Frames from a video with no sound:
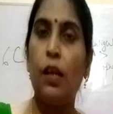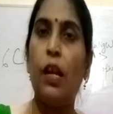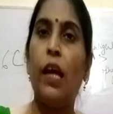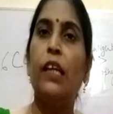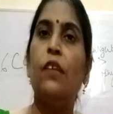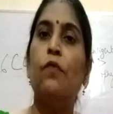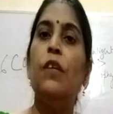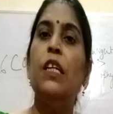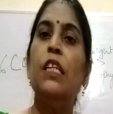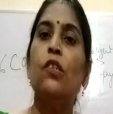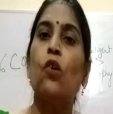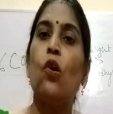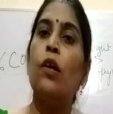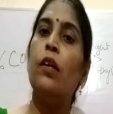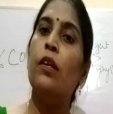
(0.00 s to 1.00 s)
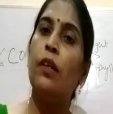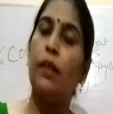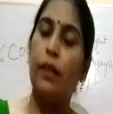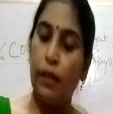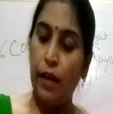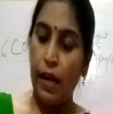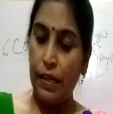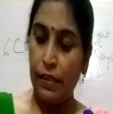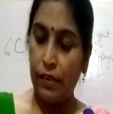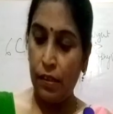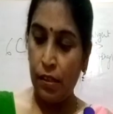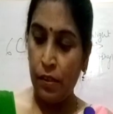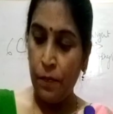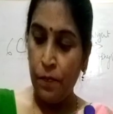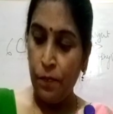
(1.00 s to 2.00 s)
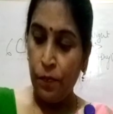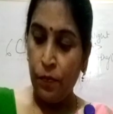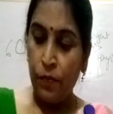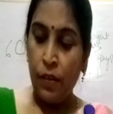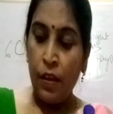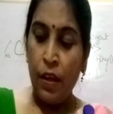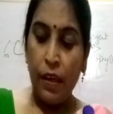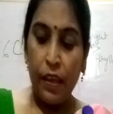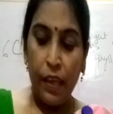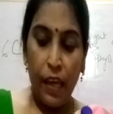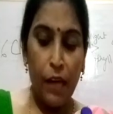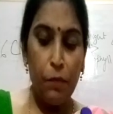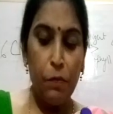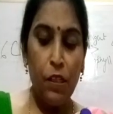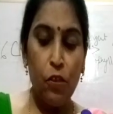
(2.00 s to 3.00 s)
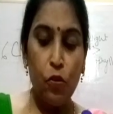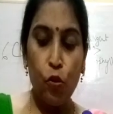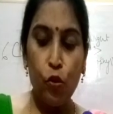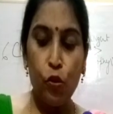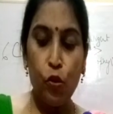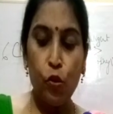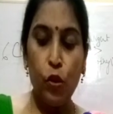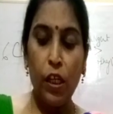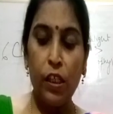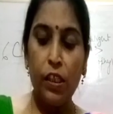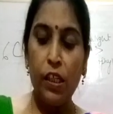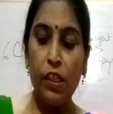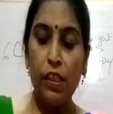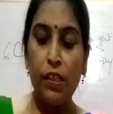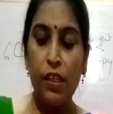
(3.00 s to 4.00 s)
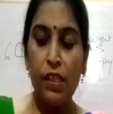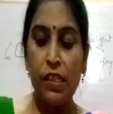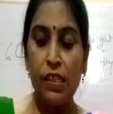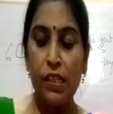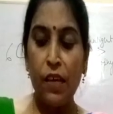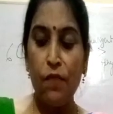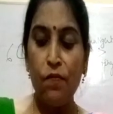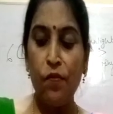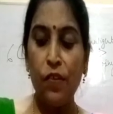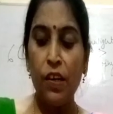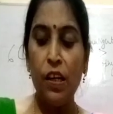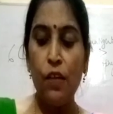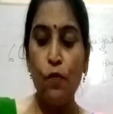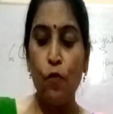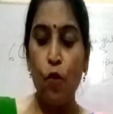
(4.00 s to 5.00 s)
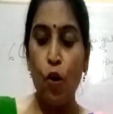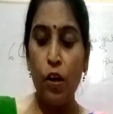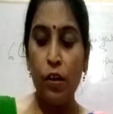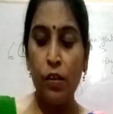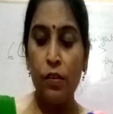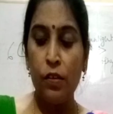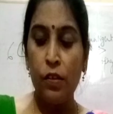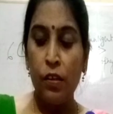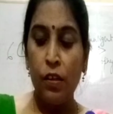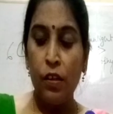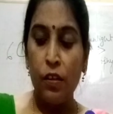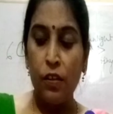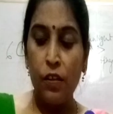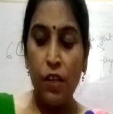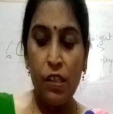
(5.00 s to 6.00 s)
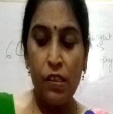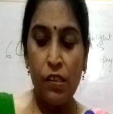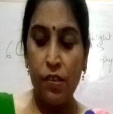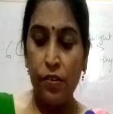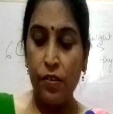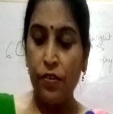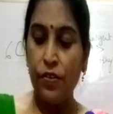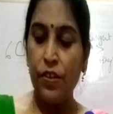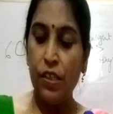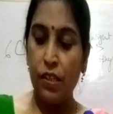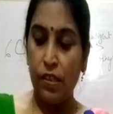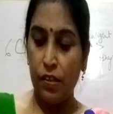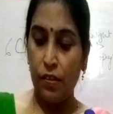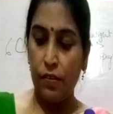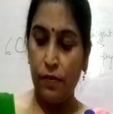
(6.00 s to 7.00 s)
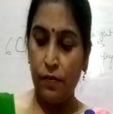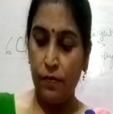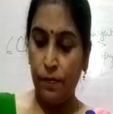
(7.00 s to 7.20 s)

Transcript: like wheat or rice can be grown together in the same field for this reason.